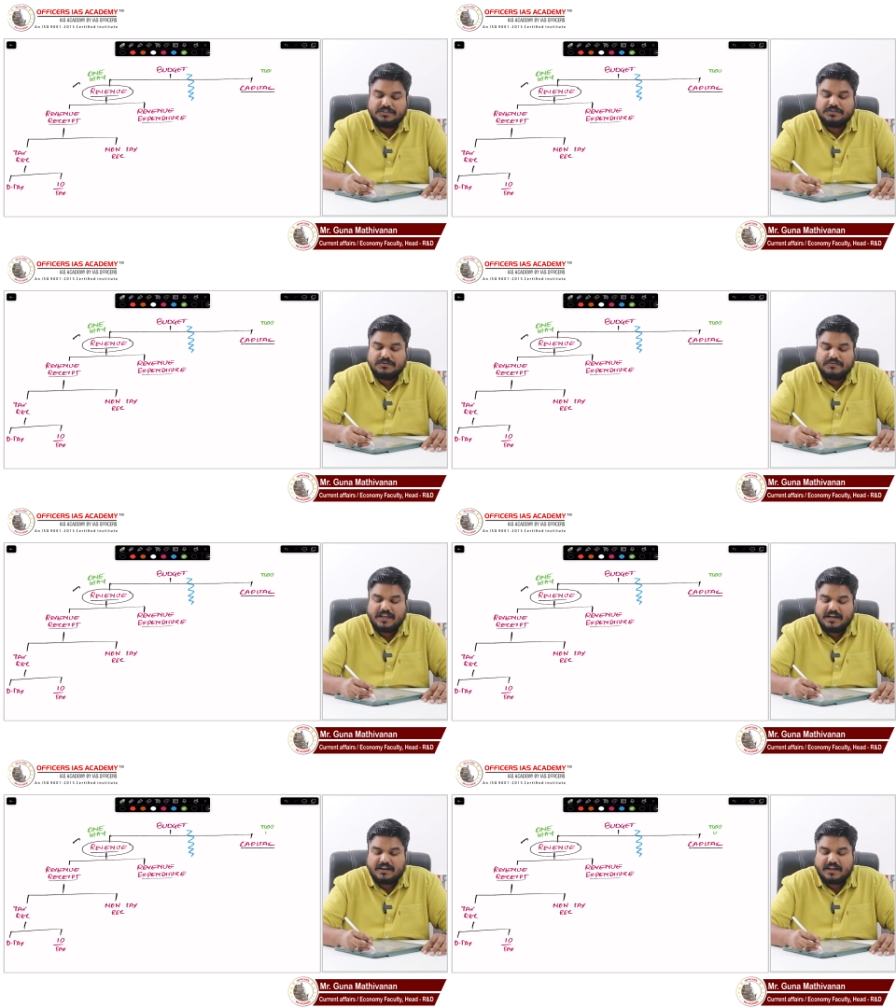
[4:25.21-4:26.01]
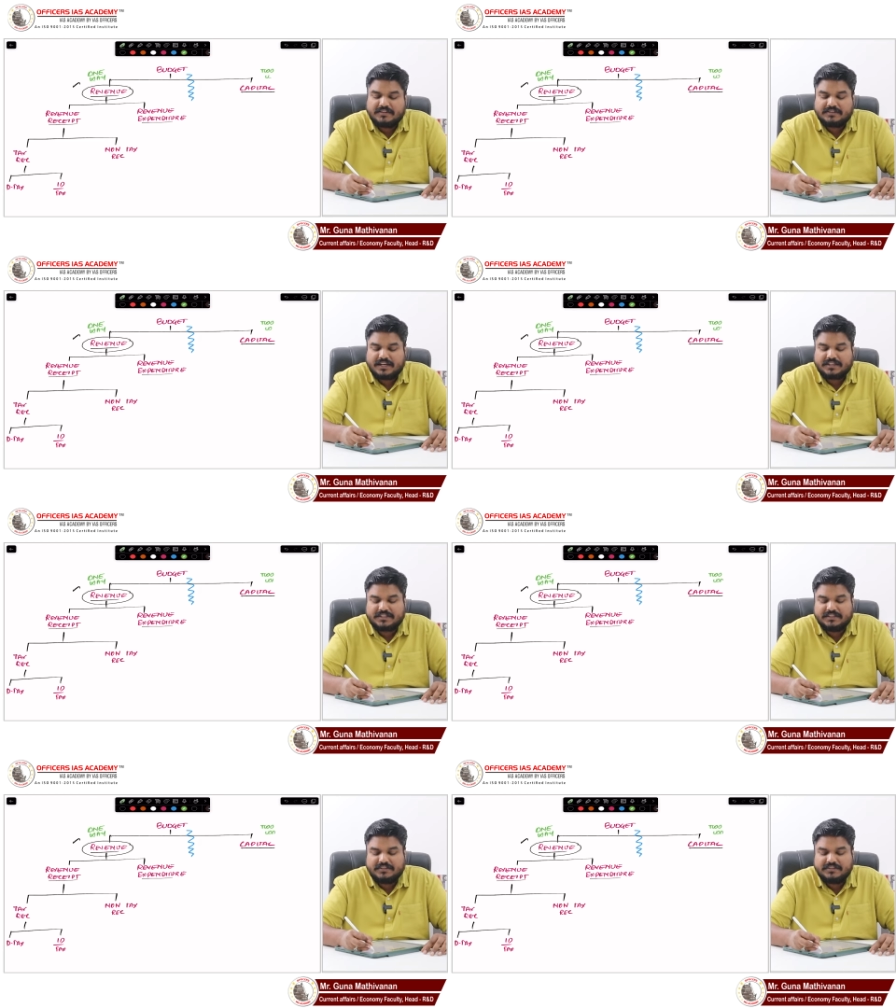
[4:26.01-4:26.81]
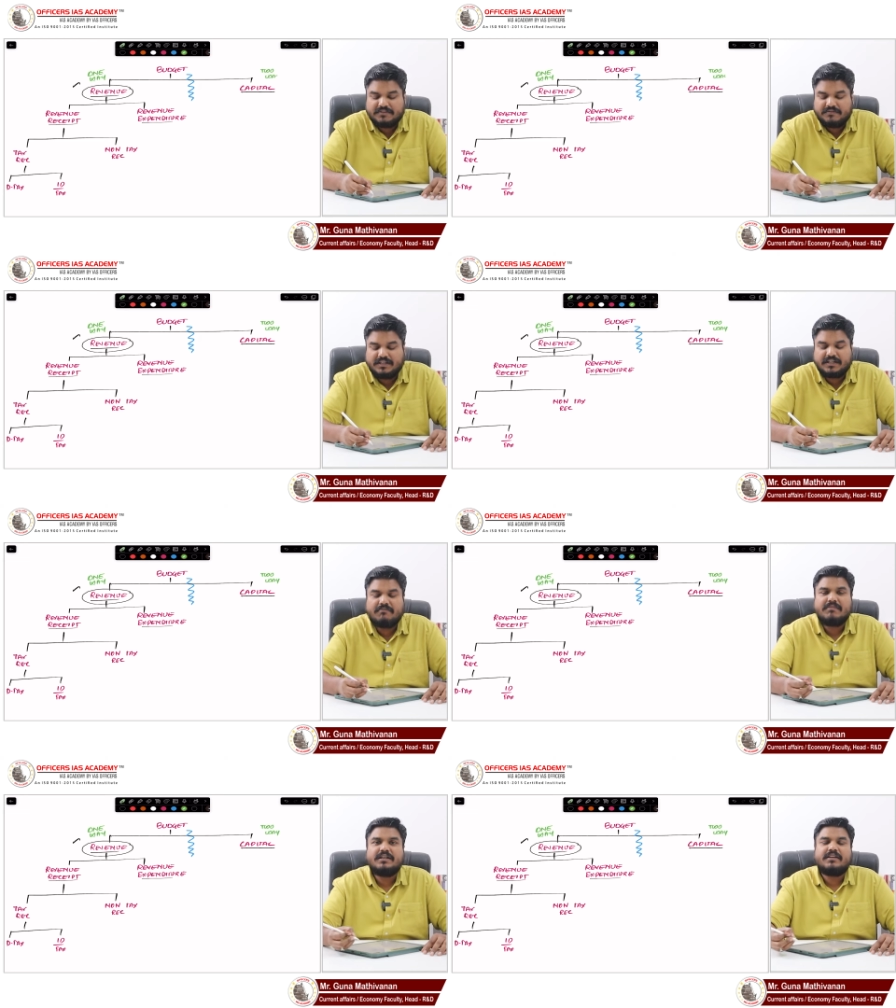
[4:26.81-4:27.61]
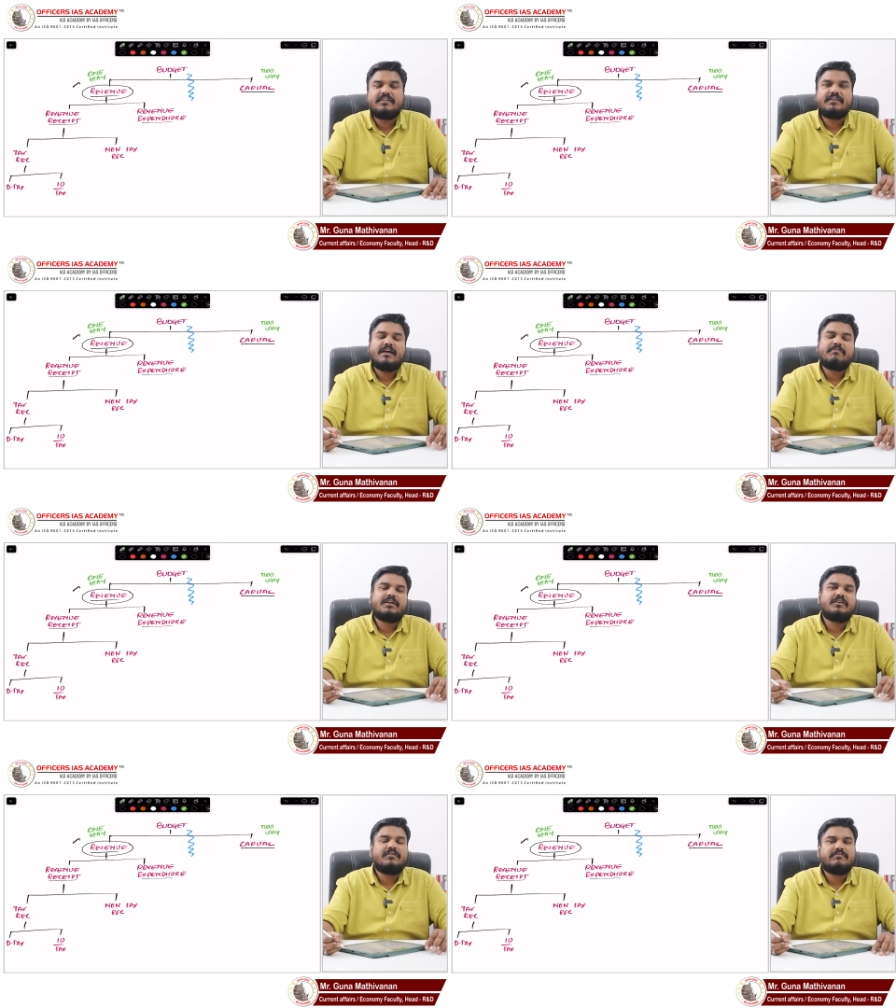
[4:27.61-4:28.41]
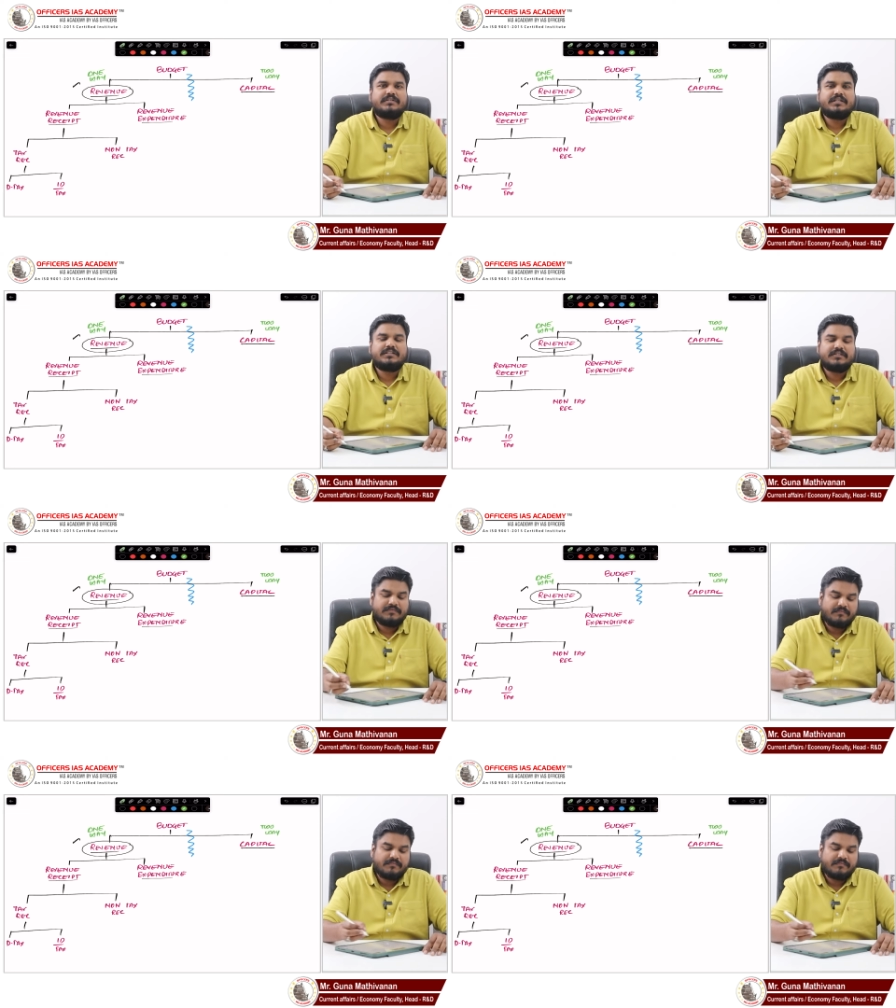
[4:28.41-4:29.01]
two-way transactions will come under the capital component.